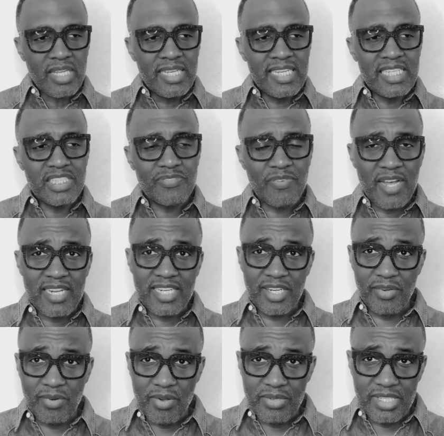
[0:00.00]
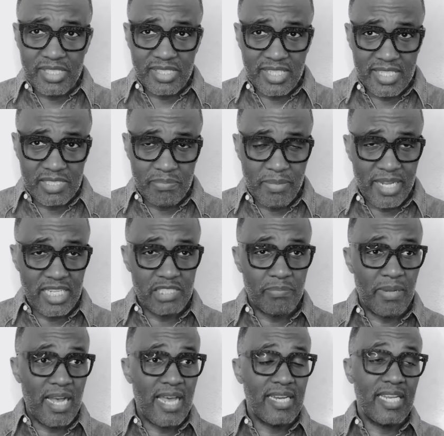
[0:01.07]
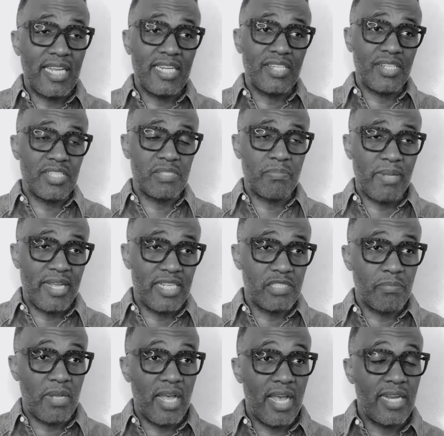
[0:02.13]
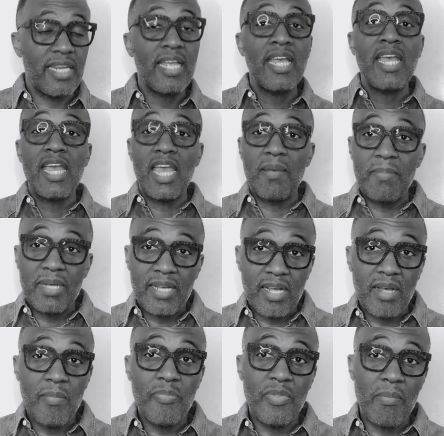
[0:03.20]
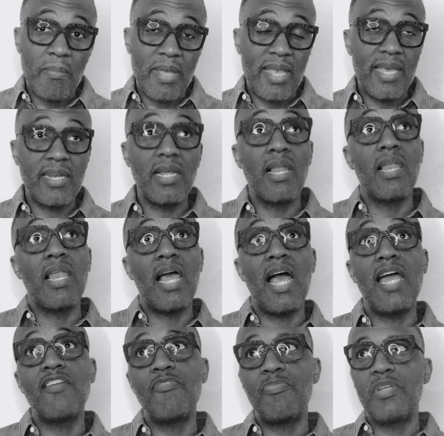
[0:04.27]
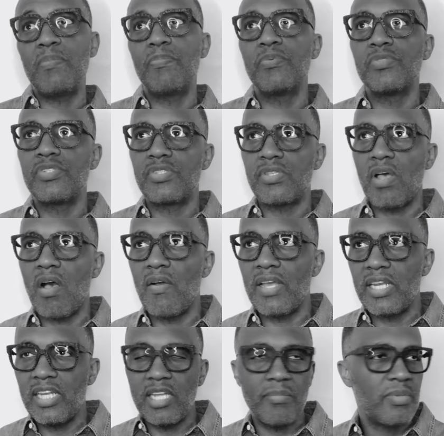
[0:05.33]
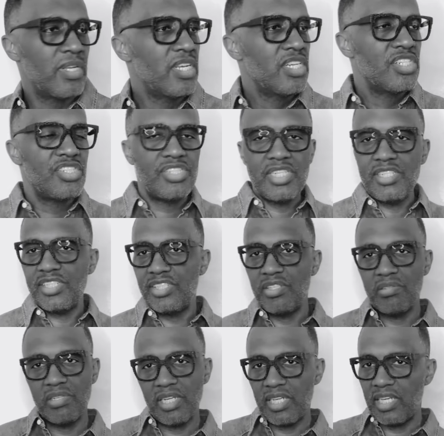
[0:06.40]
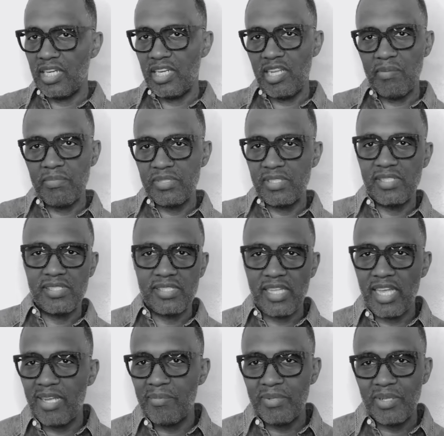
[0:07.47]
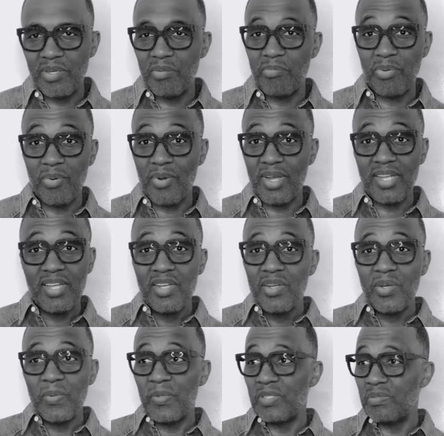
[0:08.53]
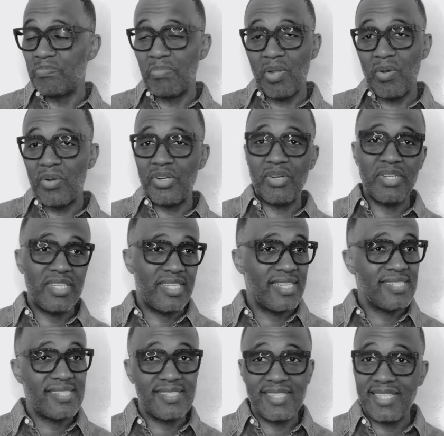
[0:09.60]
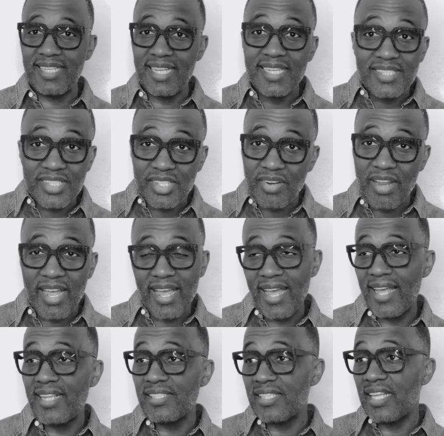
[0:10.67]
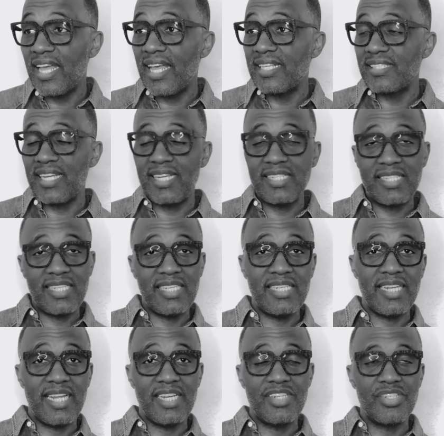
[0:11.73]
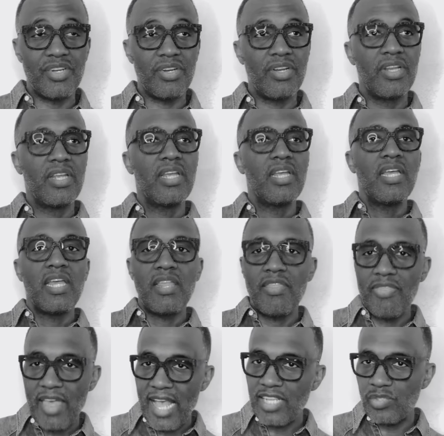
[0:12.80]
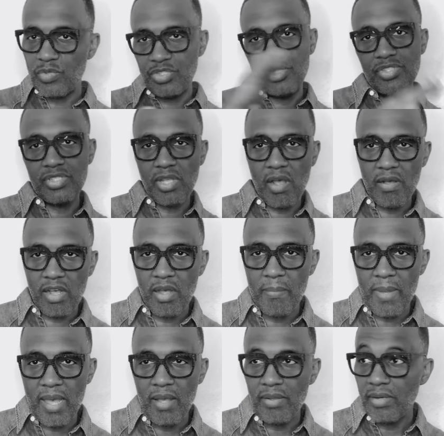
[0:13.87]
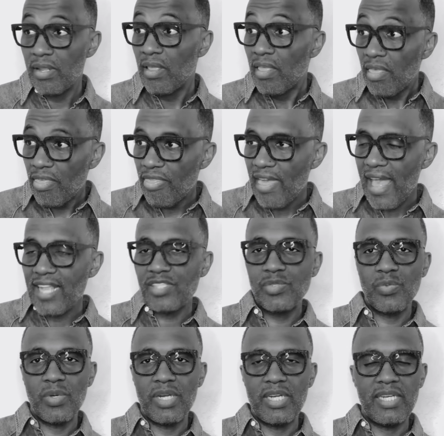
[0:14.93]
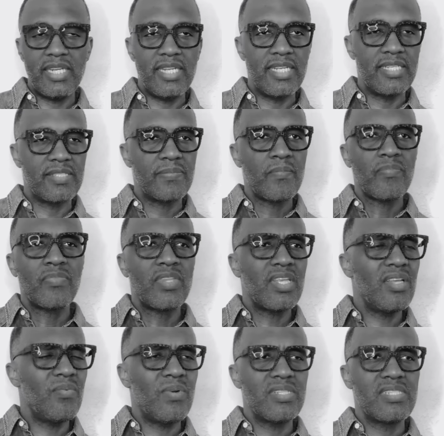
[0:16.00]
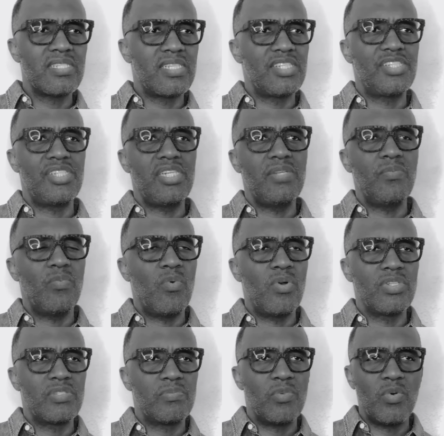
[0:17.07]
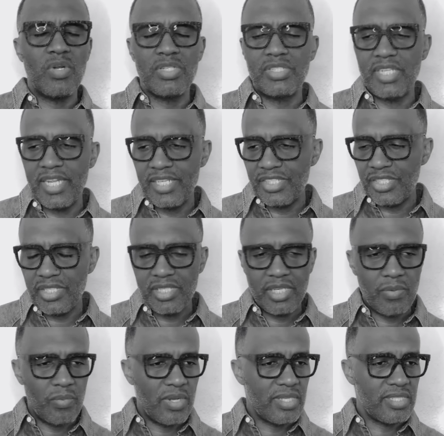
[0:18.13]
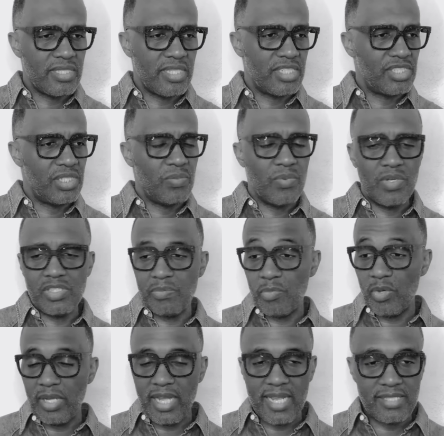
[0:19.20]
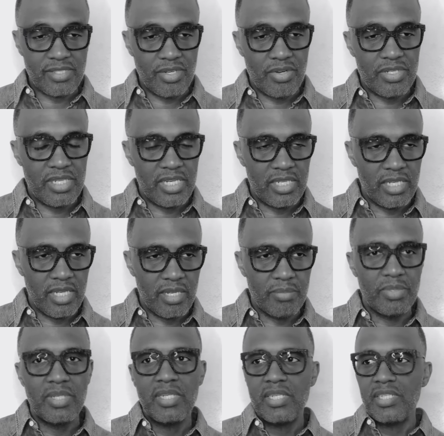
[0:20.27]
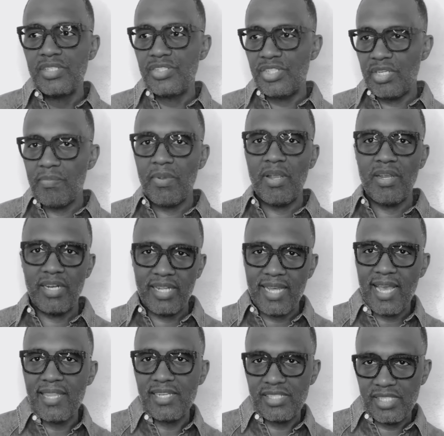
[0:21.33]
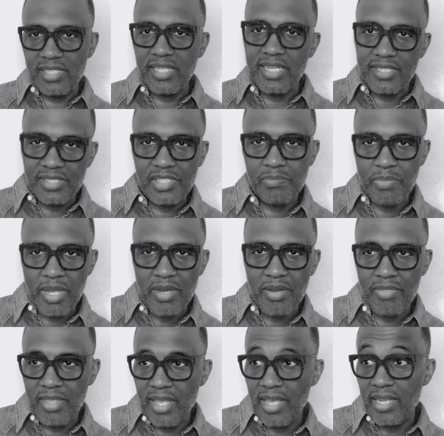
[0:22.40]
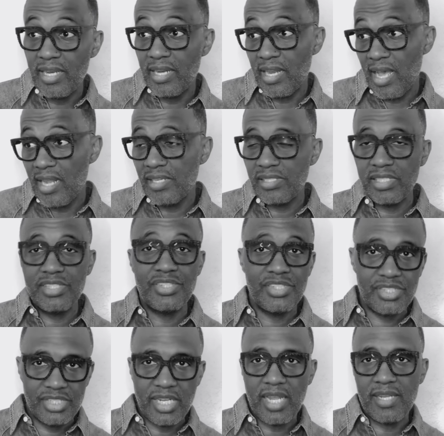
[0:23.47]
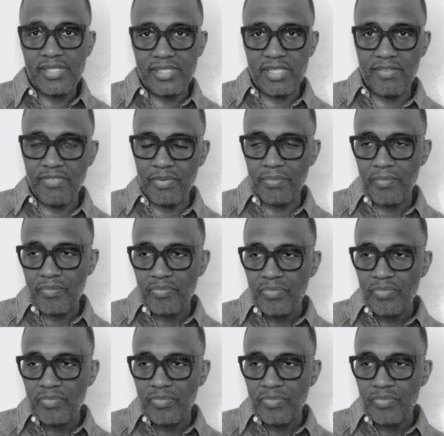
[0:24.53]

He has finally grown into his man's body, into his man's mind, and become the man a lot of people saw in him. She's still looking at him as the same little boy who was blowing her kisses and kissing her ass as a teenager. And that's what you saw come out. That's what it is. It wasn't that she wants more attention. It wasn't that she wants more guys on her D M. She married a guy that she thinks she's better than. And honestly, she's jealous of him.